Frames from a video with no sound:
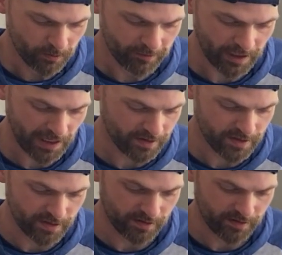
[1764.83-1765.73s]
We've got
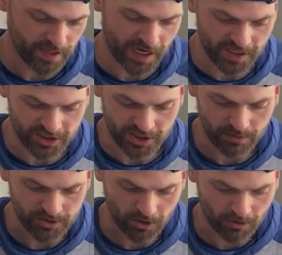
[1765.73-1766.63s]
the
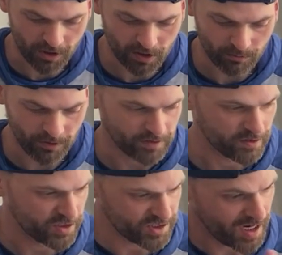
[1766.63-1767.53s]
S-shaped tone arm with
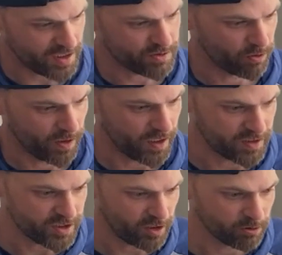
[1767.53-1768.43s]
the detachable
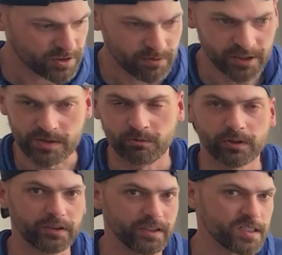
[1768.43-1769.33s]
head shell, which makes it
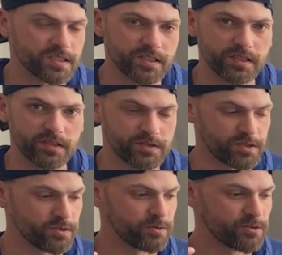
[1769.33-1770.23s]
really easy
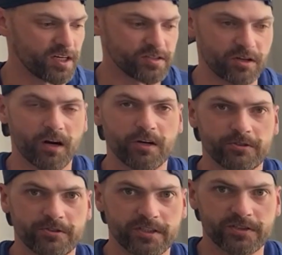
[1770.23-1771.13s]
to change the
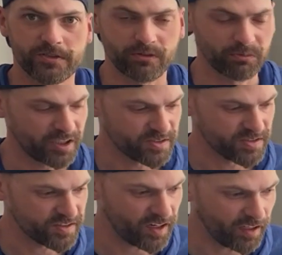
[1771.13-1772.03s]
cartridges, to replace
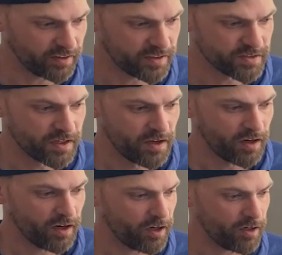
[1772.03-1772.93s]
the stylus.
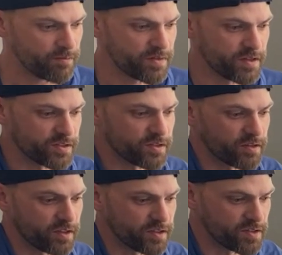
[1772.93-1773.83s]

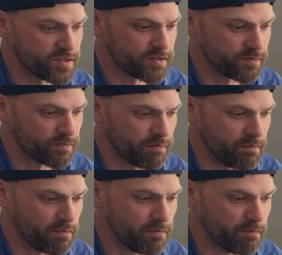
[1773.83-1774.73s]
This
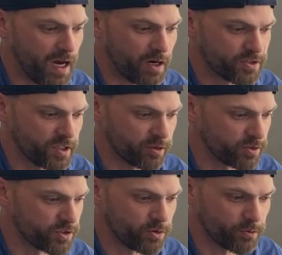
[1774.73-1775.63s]
mounting
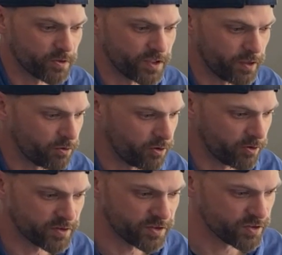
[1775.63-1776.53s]
was super
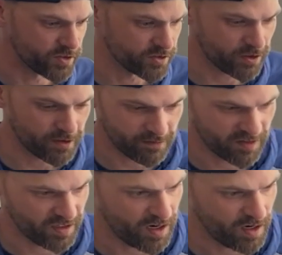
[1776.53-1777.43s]
simple. It was just a turn
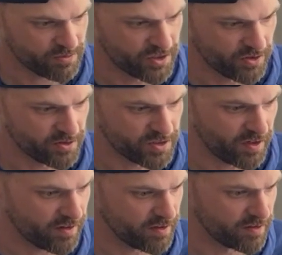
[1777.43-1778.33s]
of the knob, so there's
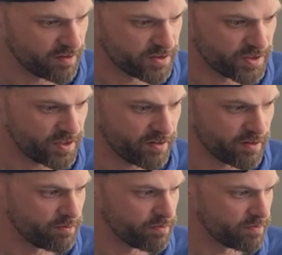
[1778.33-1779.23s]

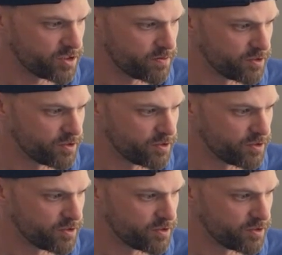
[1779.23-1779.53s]
nothing